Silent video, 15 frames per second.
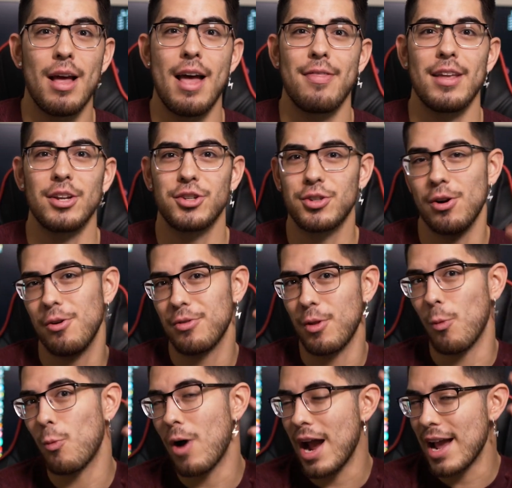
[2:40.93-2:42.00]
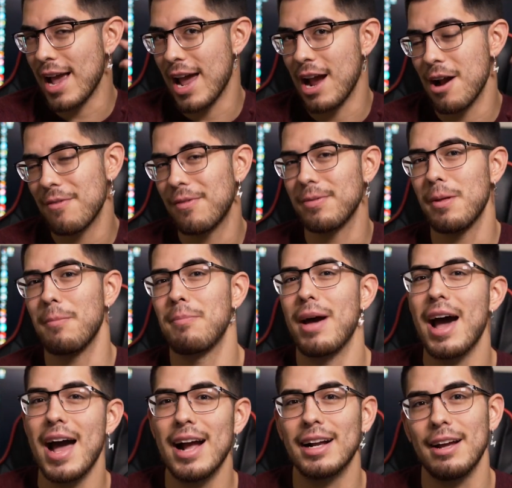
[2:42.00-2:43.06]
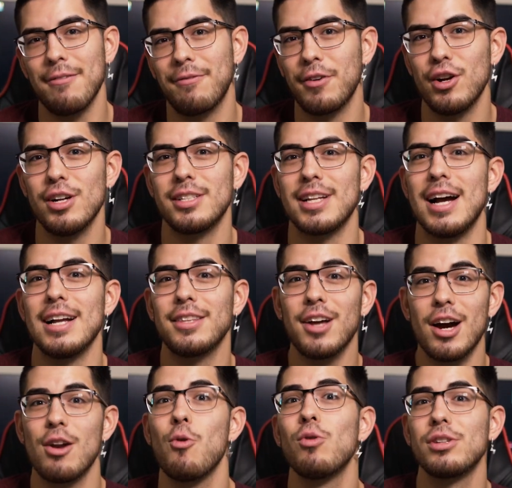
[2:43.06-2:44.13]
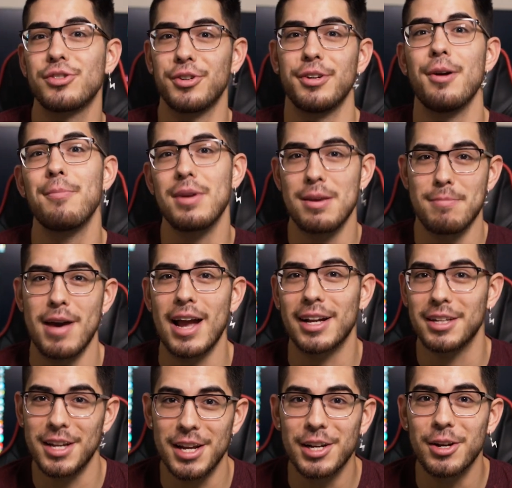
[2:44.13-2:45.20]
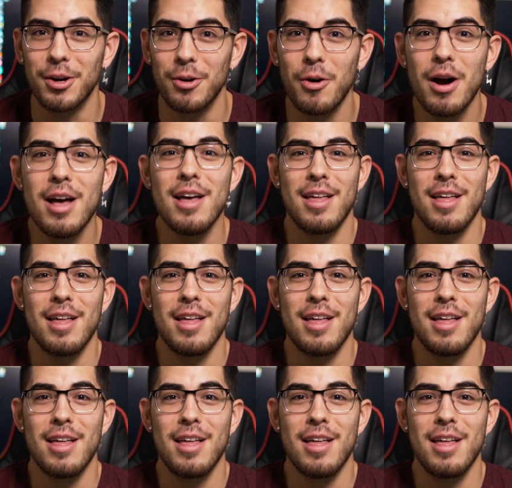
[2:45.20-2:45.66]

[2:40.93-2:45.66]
and they showed the white hair from the back at first i thought it was going to be magneto